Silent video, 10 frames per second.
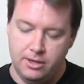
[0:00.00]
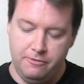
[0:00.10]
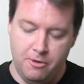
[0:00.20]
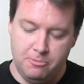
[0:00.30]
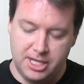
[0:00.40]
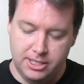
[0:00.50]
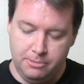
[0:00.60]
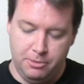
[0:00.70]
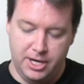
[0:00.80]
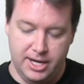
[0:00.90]
The foam is
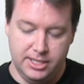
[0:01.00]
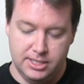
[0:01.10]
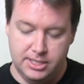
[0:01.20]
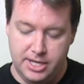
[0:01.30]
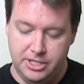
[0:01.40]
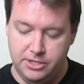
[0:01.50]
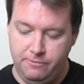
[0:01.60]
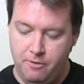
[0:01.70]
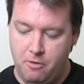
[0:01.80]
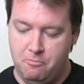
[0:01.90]
actually pretty nice because it's not just
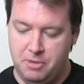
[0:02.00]
foam,